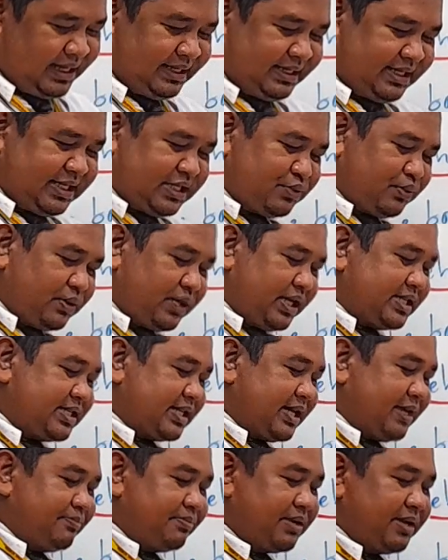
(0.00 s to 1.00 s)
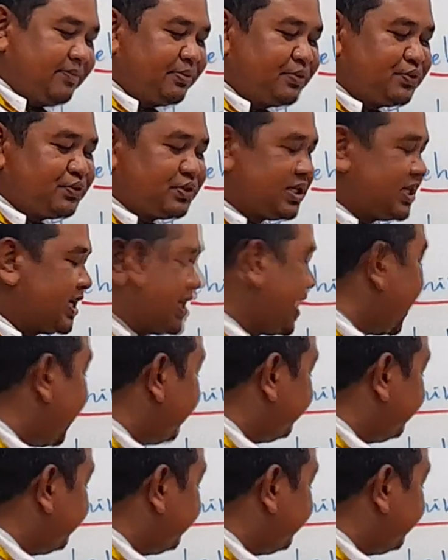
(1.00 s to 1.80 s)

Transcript: This one is a preposition, a